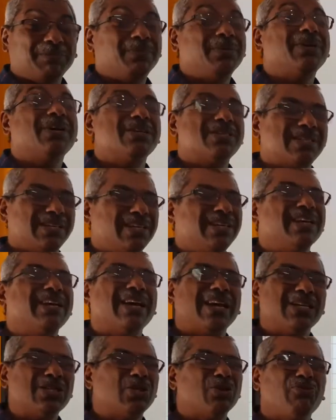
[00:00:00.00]
because in the
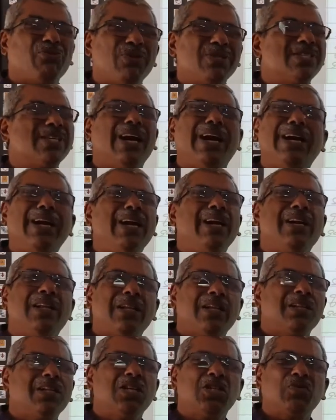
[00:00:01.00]
case of a sun and
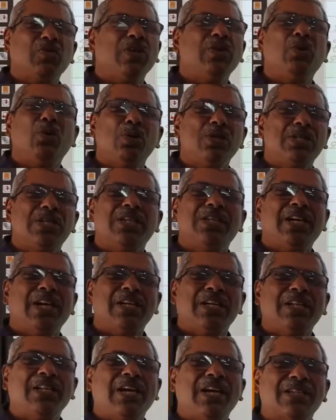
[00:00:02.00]
other things, we don't say
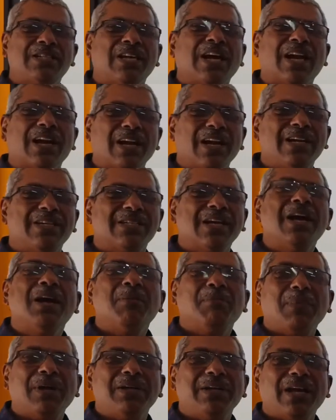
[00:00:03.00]
that they are satellites,
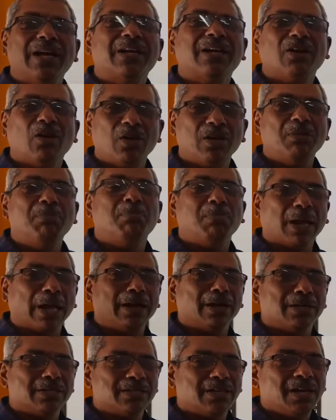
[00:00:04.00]
but they are called
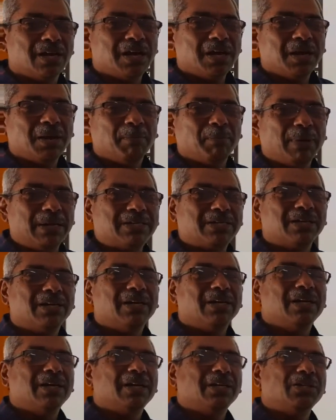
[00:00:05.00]
planets.
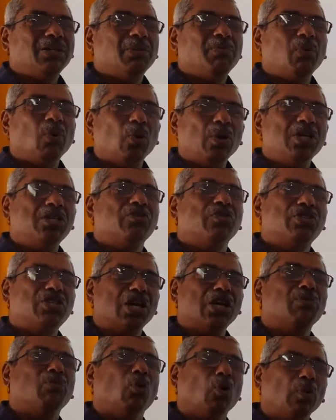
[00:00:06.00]
But the bodies which
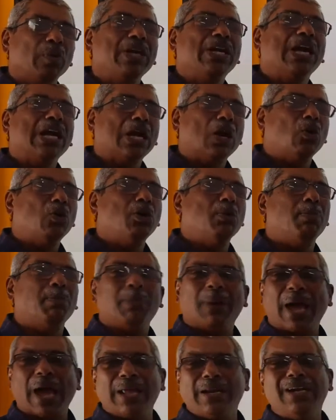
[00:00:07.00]
are moving around
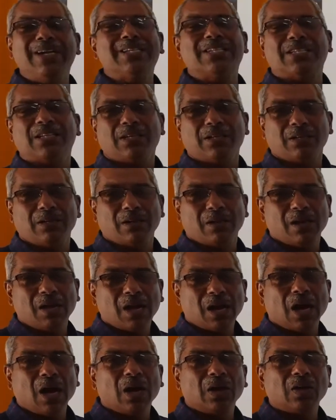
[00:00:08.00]
planets
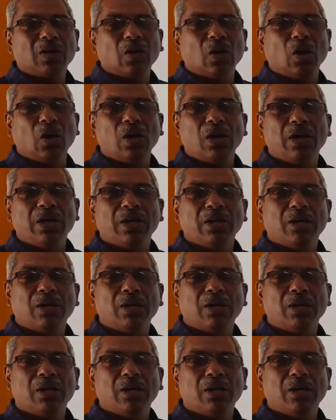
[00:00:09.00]
are called